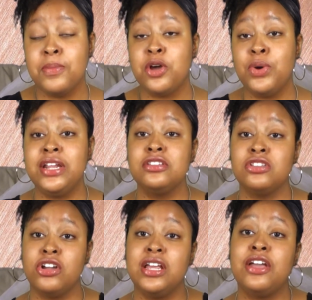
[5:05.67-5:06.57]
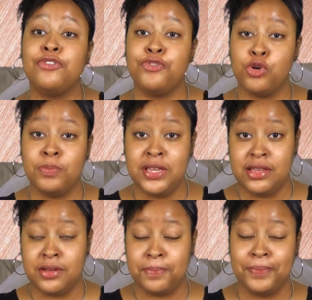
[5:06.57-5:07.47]
My wedding started at 4
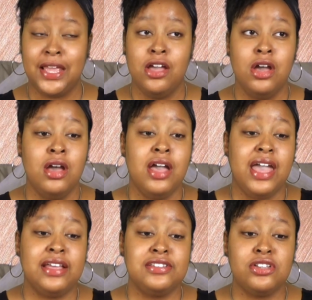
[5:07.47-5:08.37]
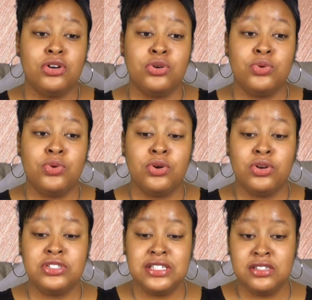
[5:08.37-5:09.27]
p.m. And so
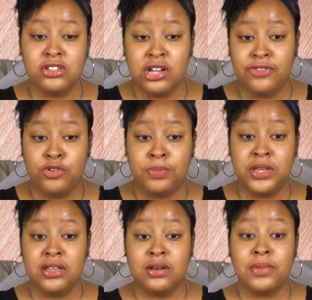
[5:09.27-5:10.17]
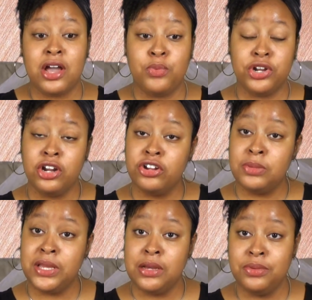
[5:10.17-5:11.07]
since it started at 4 p.m., I wanted her
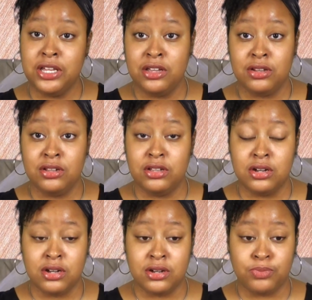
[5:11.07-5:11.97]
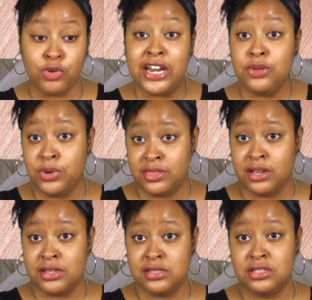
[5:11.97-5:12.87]
to be able to get ready with
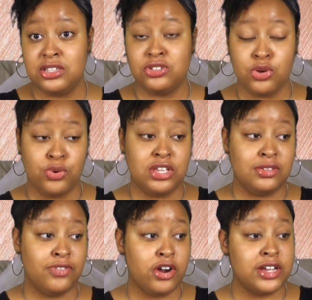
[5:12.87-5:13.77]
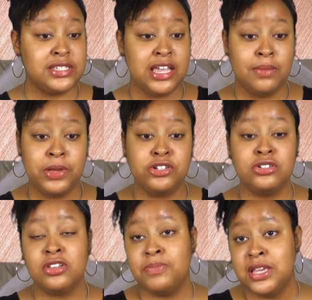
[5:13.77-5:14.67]
us. So as far as taking
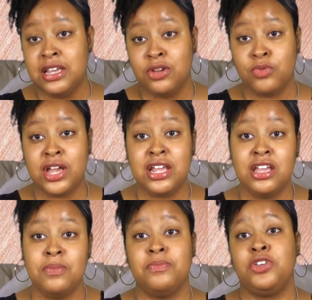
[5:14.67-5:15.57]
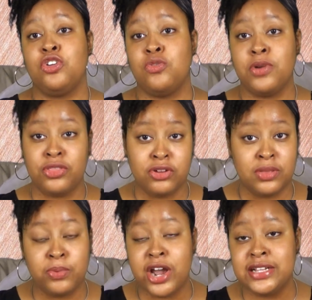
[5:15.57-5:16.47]
pictures of me getting ready, you know, mother of
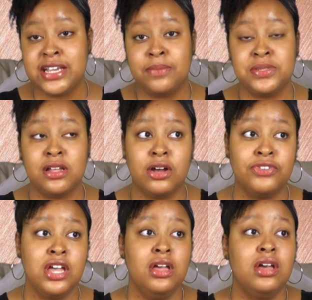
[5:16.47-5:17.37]
the bride type stuff.